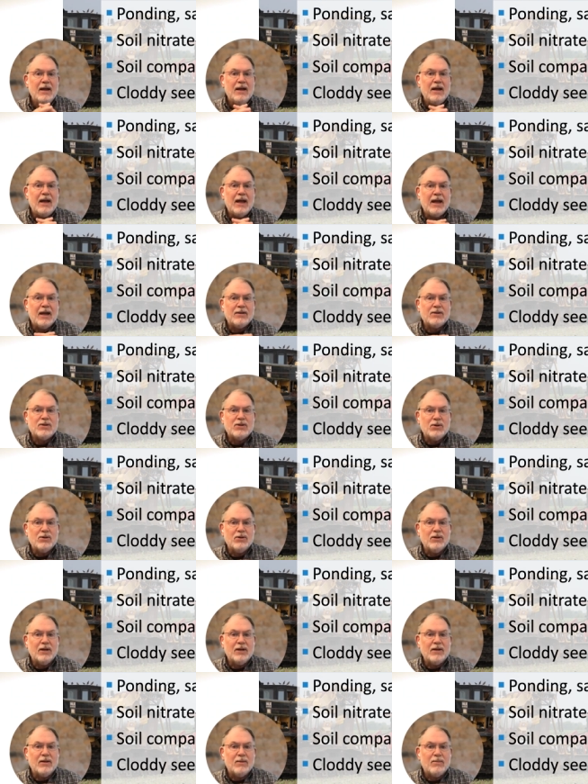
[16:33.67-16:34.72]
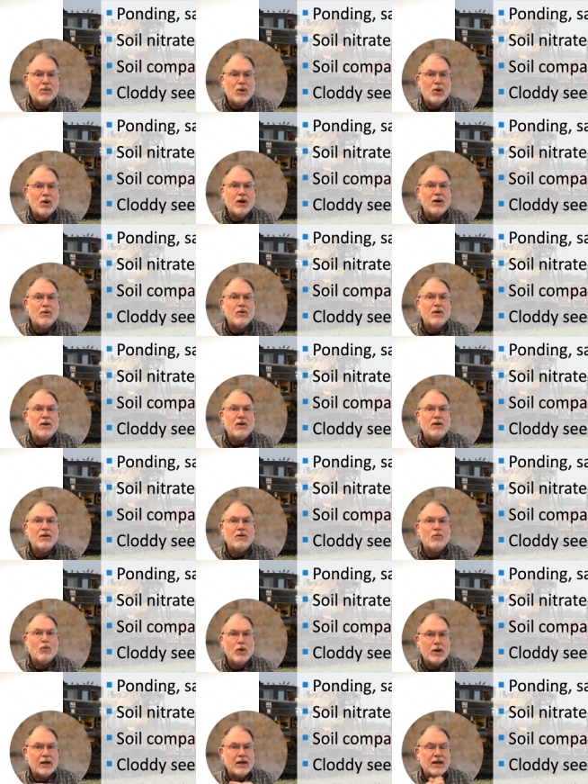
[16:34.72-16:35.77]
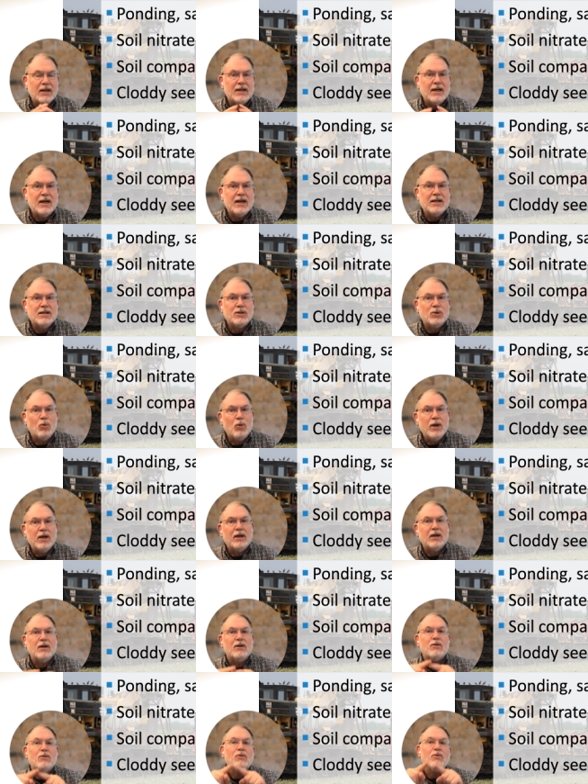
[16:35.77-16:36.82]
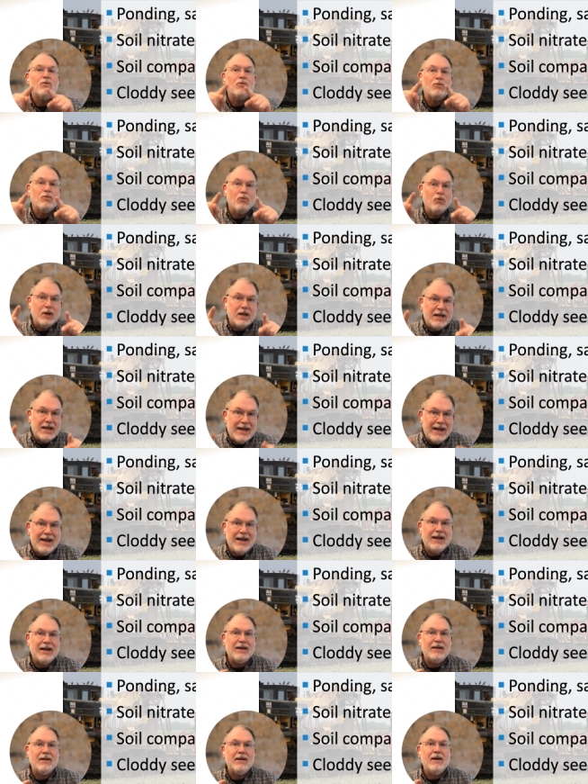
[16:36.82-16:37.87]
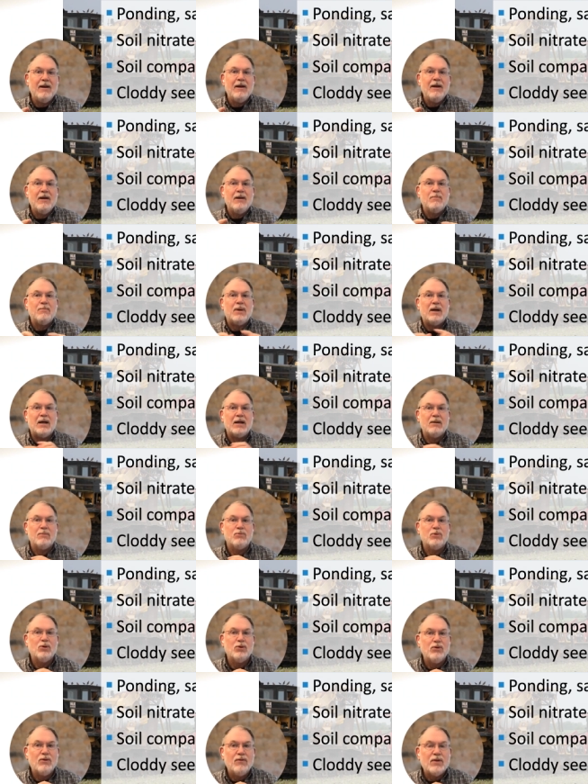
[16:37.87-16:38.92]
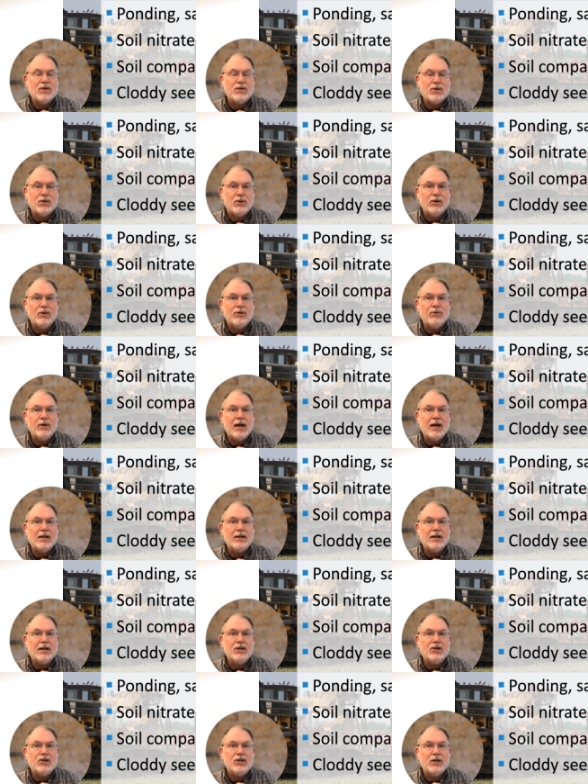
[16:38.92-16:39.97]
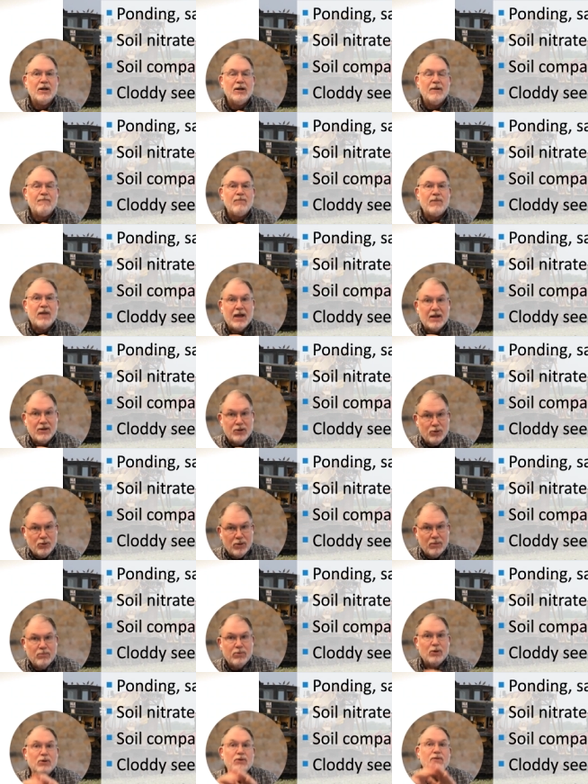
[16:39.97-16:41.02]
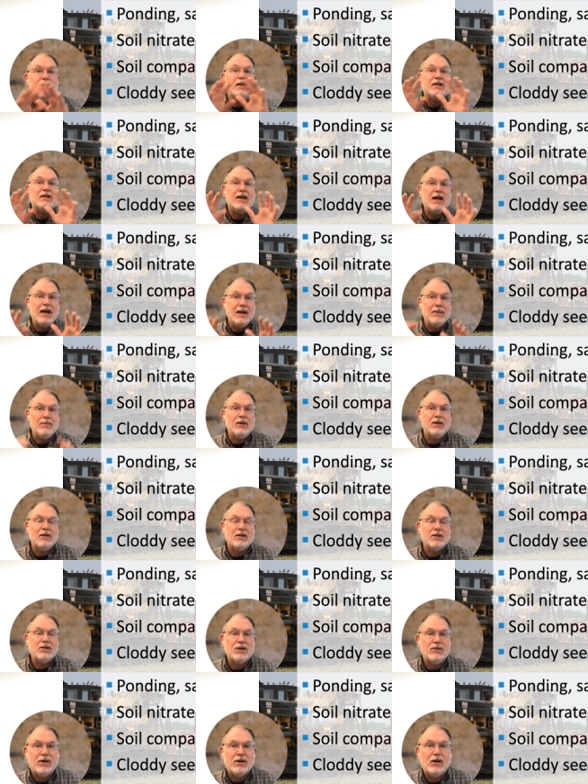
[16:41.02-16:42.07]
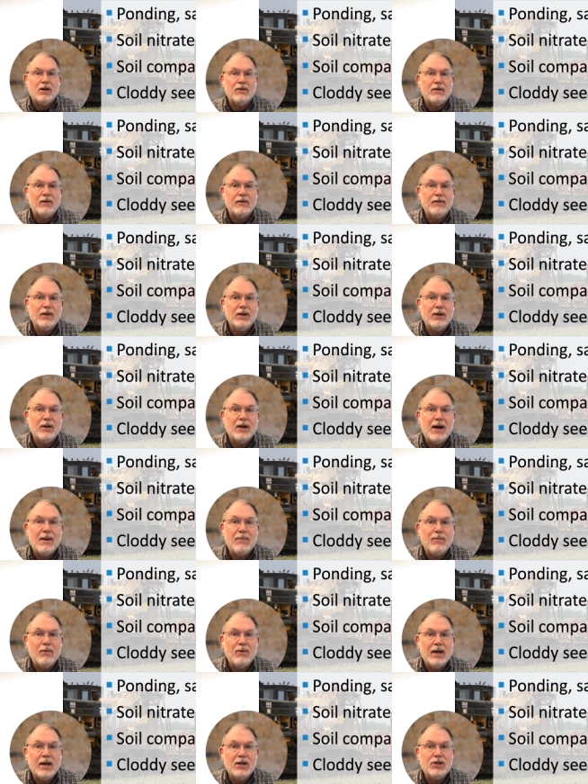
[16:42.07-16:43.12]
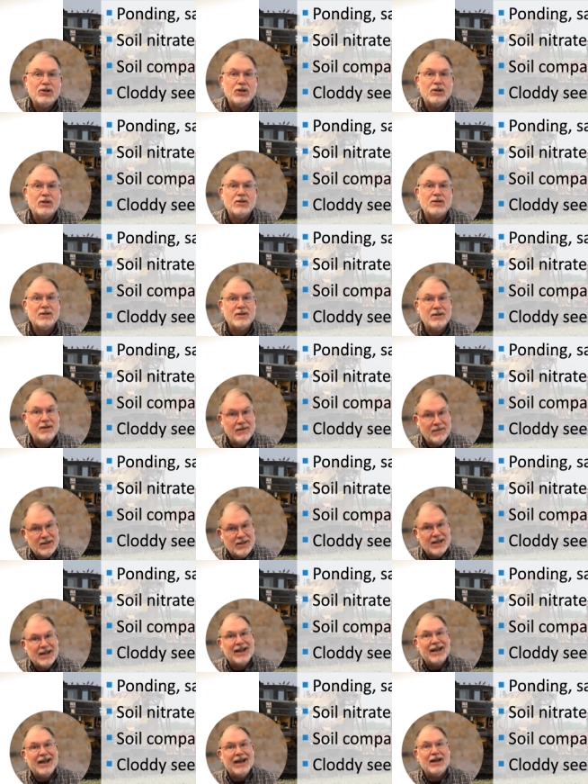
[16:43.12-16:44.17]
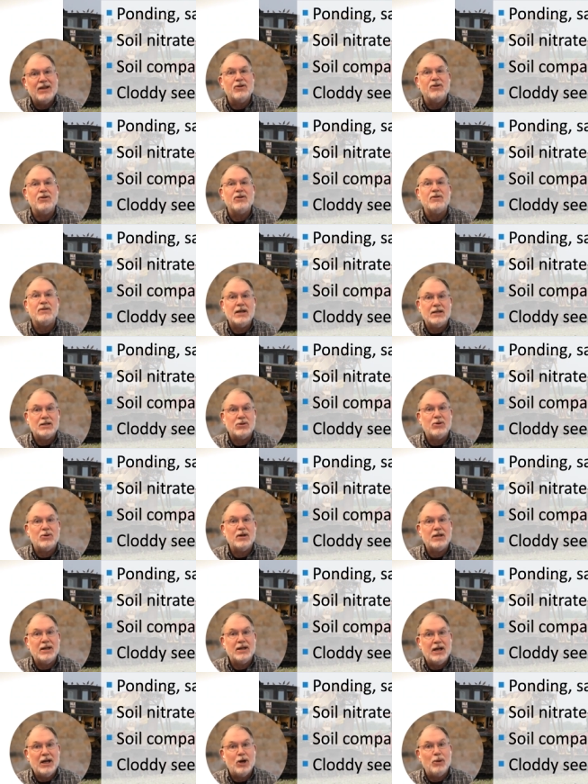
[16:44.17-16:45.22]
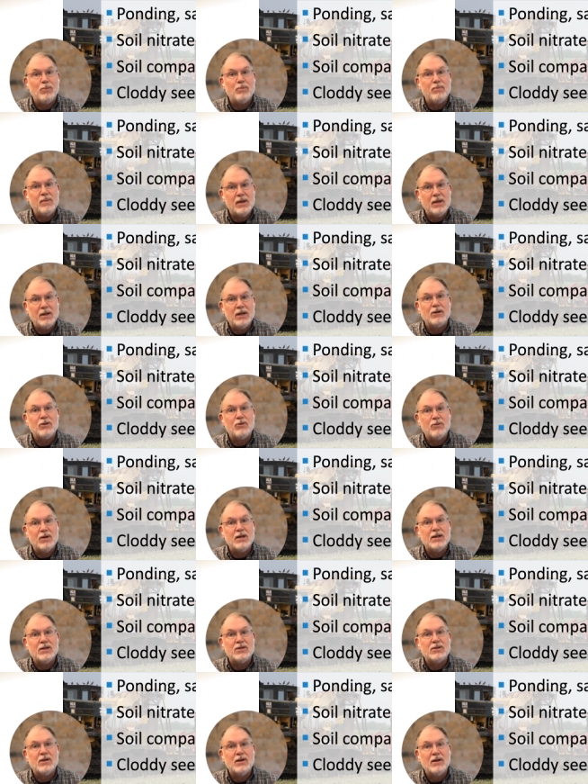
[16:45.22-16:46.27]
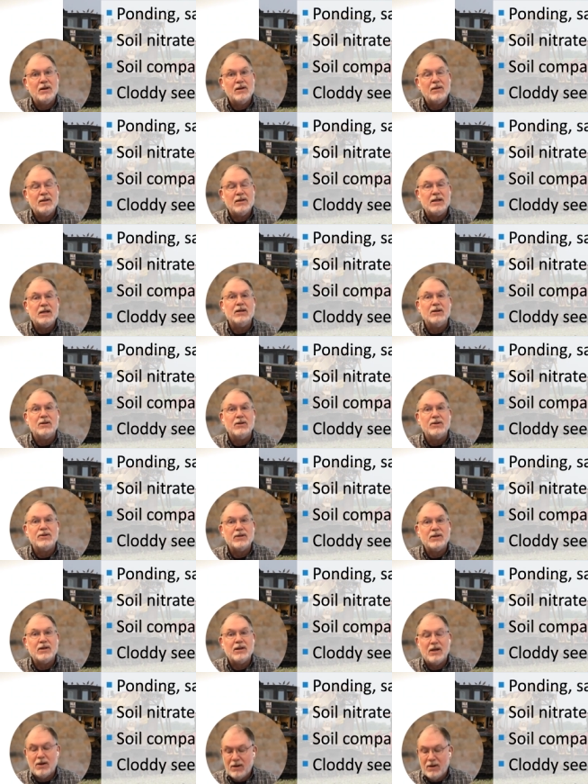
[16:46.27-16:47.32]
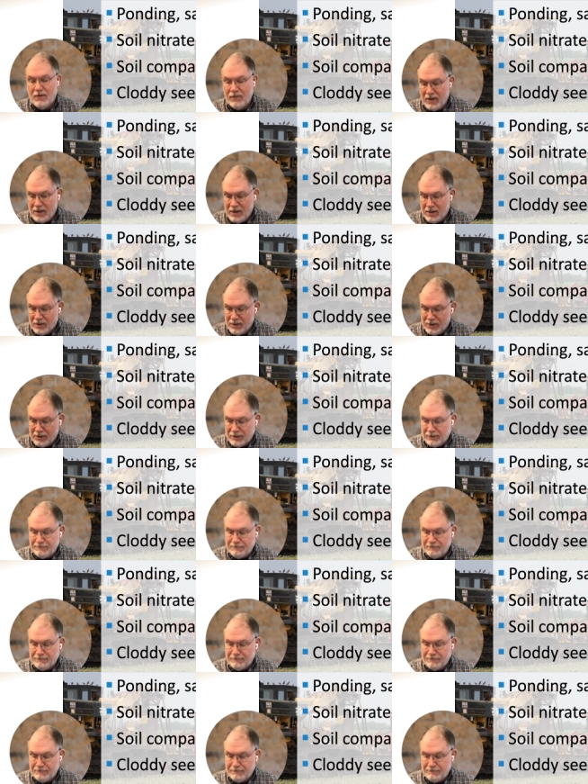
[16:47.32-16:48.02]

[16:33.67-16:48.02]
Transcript: and certainly the more working days we can regain by improved soil drainage and to improve the timeliness of all our field operations together, that's going to help increase yields in our fields.